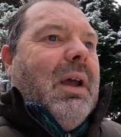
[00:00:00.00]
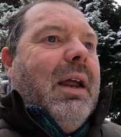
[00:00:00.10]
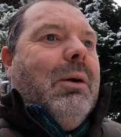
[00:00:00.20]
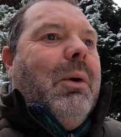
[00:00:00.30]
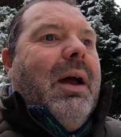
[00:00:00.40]

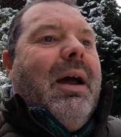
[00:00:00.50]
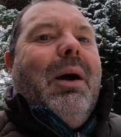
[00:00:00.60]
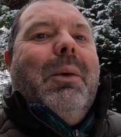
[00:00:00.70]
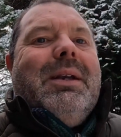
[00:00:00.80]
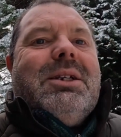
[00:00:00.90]
Anyway,
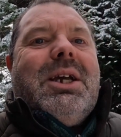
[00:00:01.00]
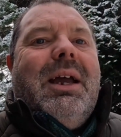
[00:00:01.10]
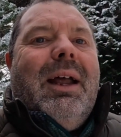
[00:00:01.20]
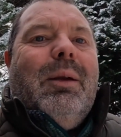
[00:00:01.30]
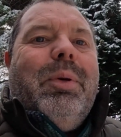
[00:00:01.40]
I went to
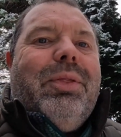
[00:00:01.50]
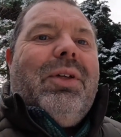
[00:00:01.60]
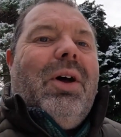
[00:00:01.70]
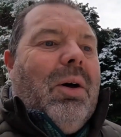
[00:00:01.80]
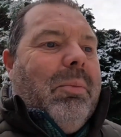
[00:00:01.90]

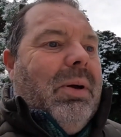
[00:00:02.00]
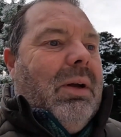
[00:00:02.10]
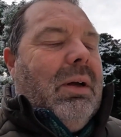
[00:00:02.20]
Helperthorpe